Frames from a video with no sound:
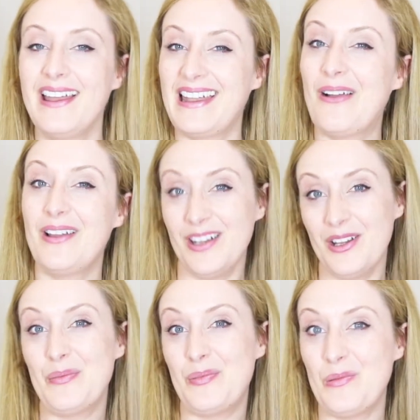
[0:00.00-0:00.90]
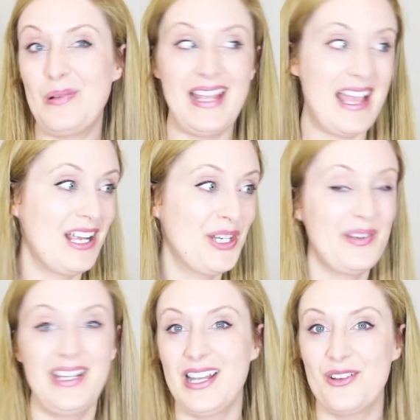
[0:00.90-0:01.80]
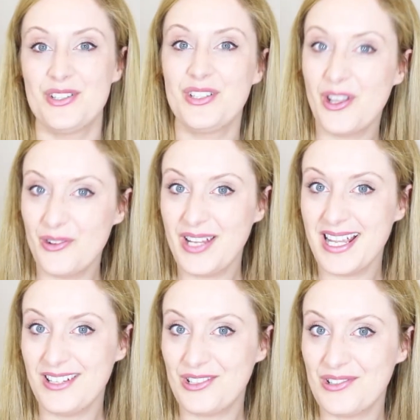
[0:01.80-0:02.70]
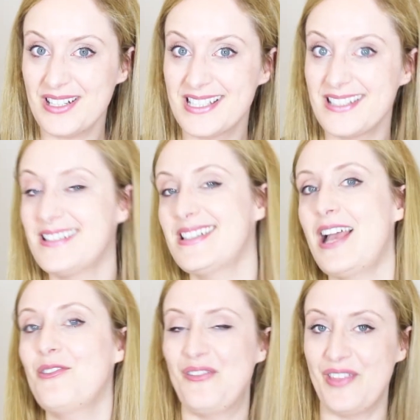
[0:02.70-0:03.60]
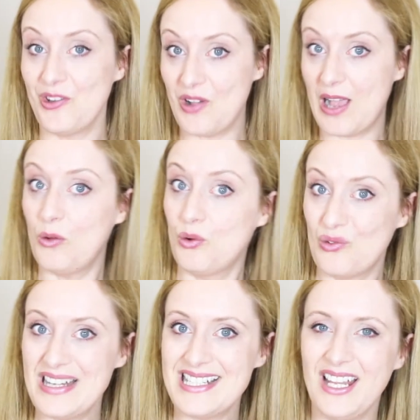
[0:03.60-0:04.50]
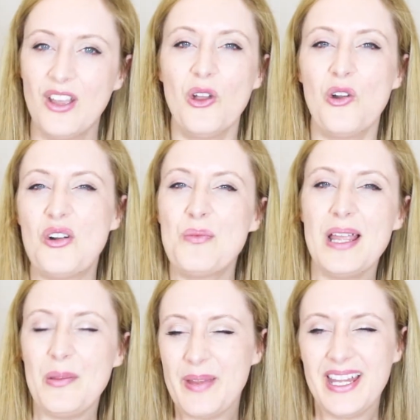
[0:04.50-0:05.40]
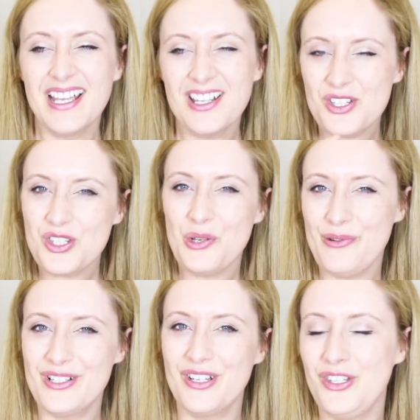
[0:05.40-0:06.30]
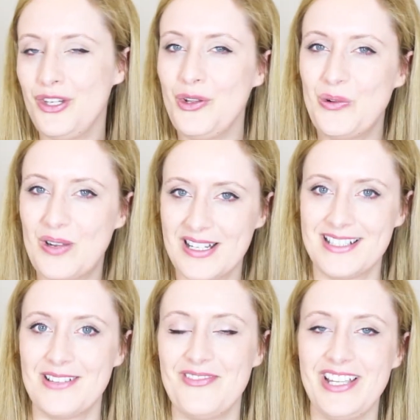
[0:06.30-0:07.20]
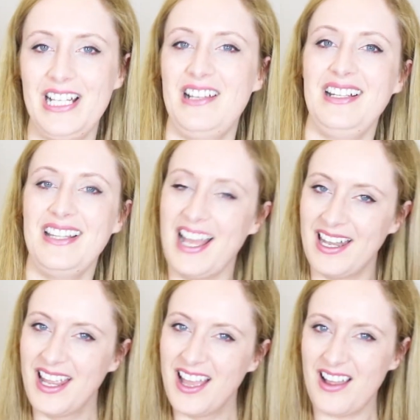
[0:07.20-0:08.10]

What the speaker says: Now I know you're probably hankering now to go get your crystals out if they're not out already, or maybe choose a new one, something like that.